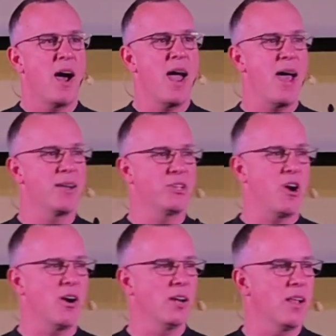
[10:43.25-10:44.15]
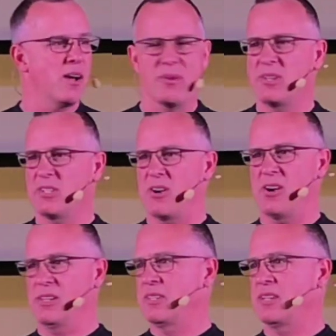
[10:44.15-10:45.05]
I had Carla, where's
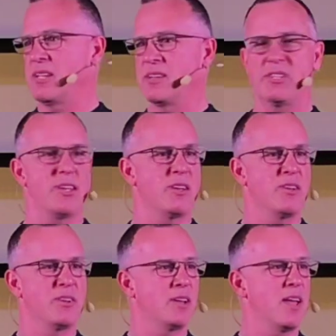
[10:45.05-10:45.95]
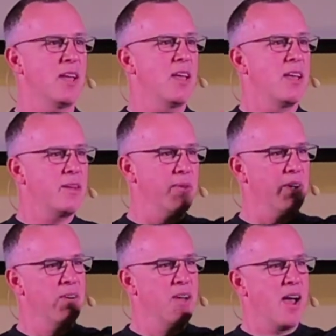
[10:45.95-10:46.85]
Carla sitting? Is she in here today? There we
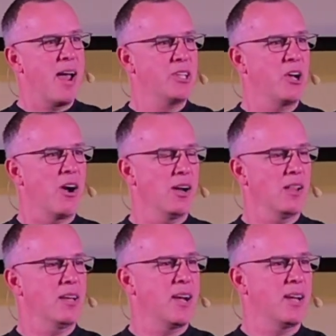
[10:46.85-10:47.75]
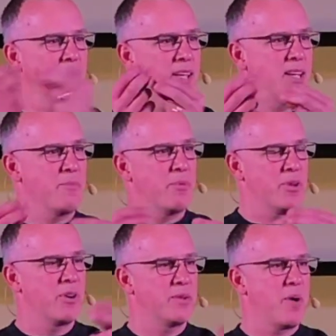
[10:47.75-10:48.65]
go. I had Carla kind of link up with
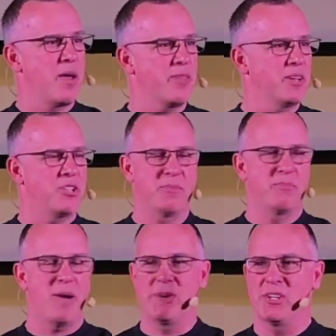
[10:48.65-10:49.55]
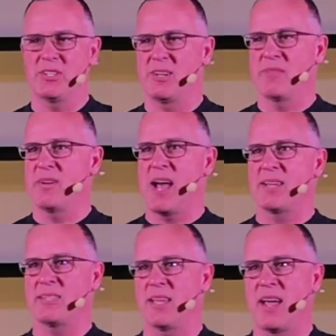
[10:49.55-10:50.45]
her, and I think she probably just did it without
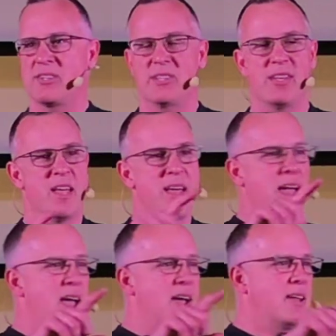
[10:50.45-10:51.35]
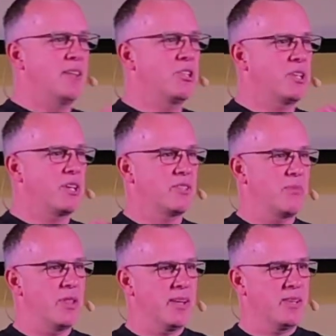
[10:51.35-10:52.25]
asking, actually. And just because
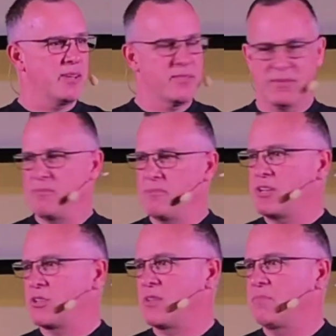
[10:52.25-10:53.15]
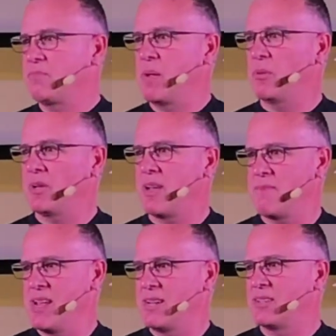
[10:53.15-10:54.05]
we like to make sure that people that
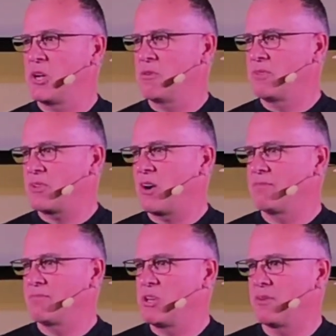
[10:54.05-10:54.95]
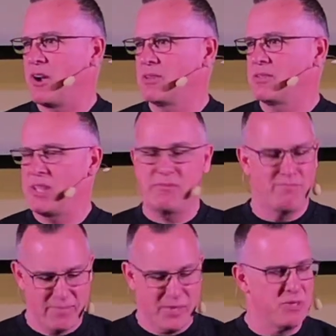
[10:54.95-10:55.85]
come in don't, you know,
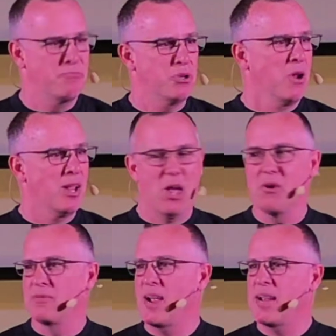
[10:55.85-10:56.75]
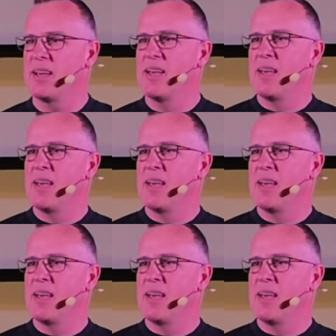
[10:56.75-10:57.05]
they're not alone, right?